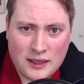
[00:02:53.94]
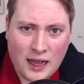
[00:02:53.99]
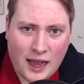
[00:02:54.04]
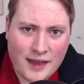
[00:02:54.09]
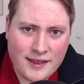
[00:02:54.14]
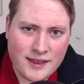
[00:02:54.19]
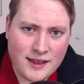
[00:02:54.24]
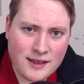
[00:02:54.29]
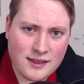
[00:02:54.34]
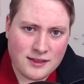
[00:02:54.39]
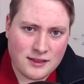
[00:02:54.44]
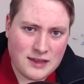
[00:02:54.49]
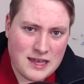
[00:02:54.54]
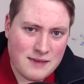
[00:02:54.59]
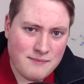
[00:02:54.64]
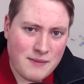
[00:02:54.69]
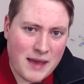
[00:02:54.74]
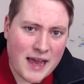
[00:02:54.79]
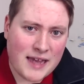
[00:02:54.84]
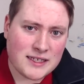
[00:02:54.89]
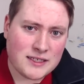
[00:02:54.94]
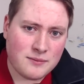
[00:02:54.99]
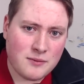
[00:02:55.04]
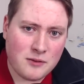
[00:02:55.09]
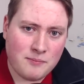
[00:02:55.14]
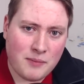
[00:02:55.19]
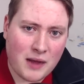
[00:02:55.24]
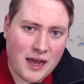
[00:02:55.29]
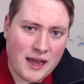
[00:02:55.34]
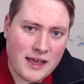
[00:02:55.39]
I think the
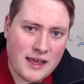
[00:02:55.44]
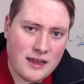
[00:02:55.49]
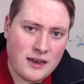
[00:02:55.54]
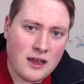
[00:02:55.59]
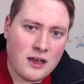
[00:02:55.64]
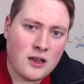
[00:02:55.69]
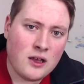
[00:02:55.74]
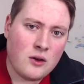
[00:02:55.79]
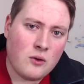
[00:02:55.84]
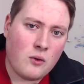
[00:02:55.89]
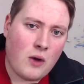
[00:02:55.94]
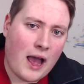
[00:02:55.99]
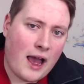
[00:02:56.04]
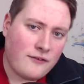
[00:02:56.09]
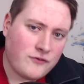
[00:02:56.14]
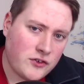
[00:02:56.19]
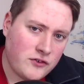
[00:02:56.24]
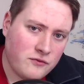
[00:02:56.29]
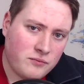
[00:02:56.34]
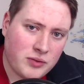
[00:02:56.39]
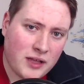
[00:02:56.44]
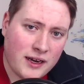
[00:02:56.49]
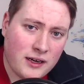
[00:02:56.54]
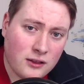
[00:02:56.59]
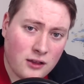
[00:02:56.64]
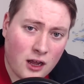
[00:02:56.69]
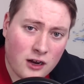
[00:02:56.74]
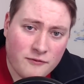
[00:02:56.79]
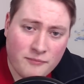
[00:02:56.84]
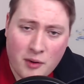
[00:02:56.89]
maximum buy-in after you've played a
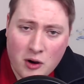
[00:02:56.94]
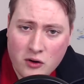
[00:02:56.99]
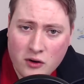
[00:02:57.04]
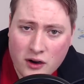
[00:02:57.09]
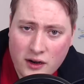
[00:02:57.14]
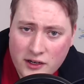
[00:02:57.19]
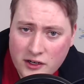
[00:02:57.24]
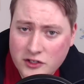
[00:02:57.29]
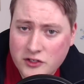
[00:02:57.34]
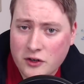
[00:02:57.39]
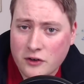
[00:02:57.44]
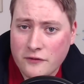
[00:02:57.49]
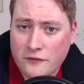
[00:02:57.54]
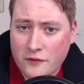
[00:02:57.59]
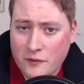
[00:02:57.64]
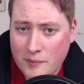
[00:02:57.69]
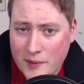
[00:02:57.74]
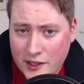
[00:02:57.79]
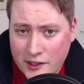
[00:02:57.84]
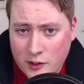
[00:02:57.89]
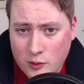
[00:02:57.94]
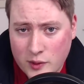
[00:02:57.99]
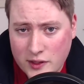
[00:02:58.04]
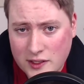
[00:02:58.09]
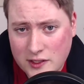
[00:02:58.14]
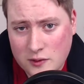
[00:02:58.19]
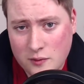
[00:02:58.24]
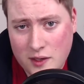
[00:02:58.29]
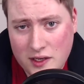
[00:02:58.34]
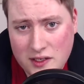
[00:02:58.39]
lot of poker and you're sort of familiar with
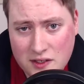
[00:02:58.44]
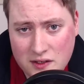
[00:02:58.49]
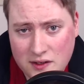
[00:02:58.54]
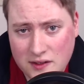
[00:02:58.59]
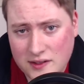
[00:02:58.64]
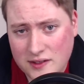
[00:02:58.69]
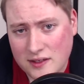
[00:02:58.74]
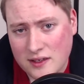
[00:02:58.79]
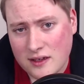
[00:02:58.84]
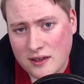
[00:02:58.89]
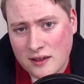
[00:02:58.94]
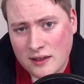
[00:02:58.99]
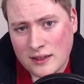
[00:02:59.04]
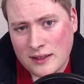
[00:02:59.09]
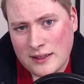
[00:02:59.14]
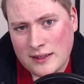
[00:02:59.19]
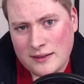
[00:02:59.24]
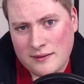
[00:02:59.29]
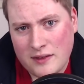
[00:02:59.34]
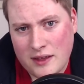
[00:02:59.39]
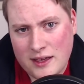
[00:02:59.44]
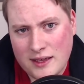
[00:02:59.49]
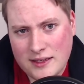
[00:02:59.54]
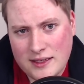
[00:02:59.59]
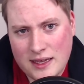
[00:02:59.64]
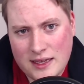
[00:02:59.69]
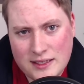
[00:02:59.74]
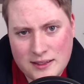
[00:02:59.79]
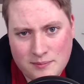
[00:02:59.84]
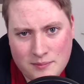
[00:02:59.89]
the swings you can see
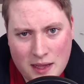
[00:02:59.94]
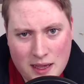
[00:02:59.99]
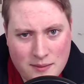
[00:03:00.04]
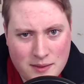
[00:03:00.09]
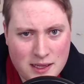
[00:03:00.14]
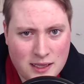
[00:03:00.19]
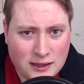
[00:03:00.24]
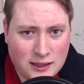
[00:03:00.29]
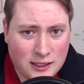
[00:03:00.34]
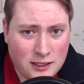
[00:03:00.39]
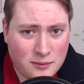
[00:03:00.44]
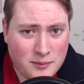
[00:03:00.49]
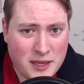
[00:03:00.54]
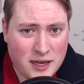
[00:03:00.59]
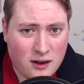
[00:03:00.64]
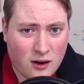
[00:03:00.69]
is maybe a little bit